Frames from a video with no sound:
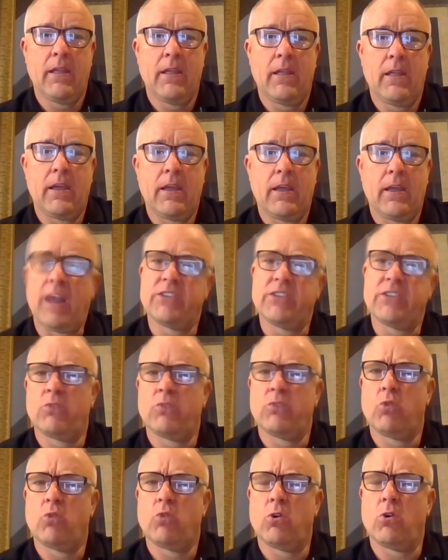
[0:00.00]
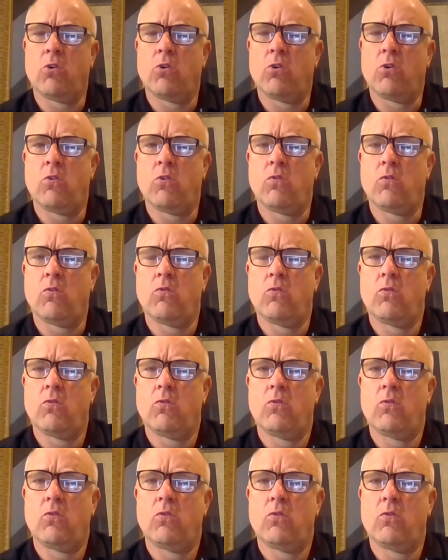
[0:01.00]
And I said, well,
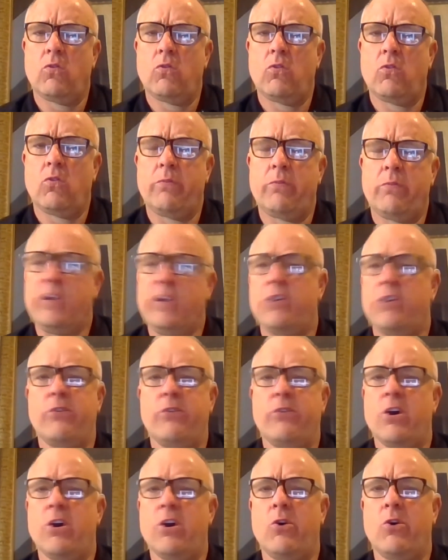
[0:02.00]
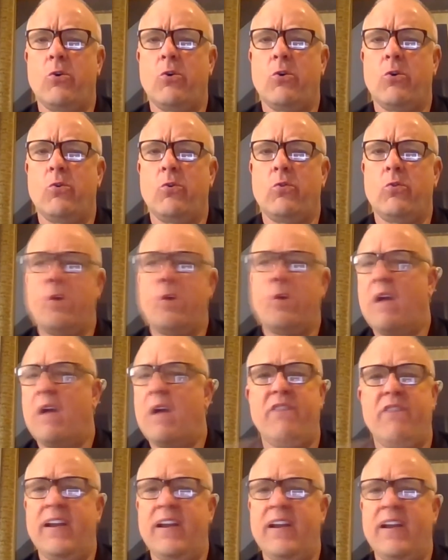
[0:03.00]
but you don't know what my
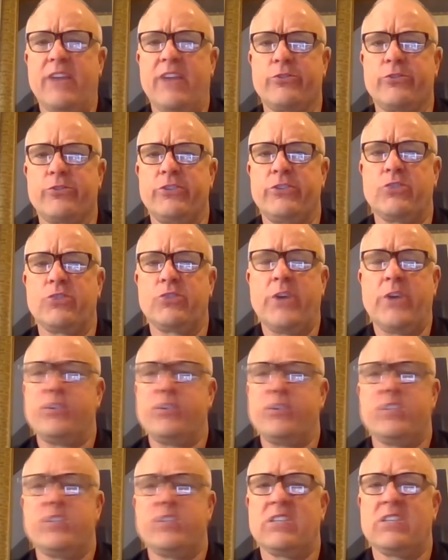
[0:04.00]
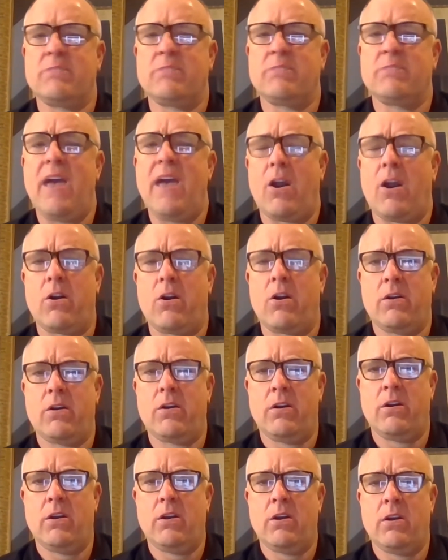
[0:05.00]
financial situation is. It doesn't matter,
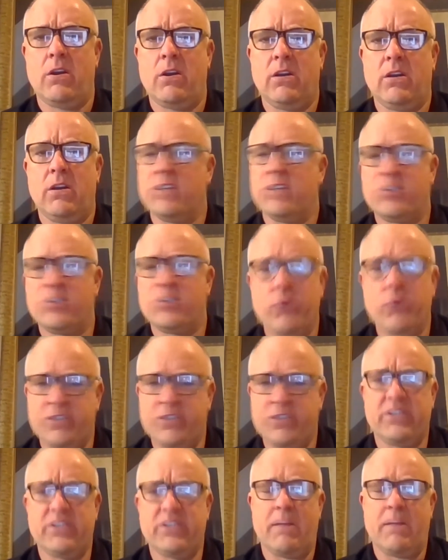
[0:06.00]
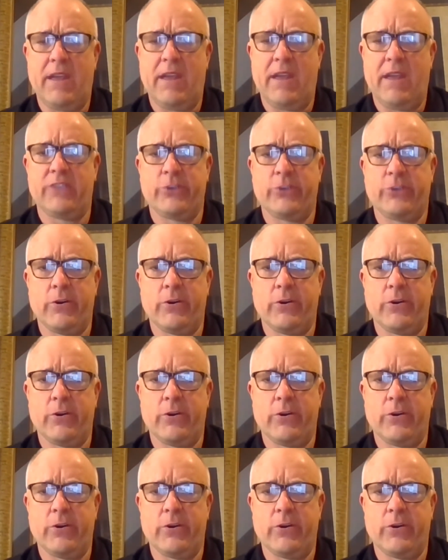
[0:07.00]
because it's always the same answer.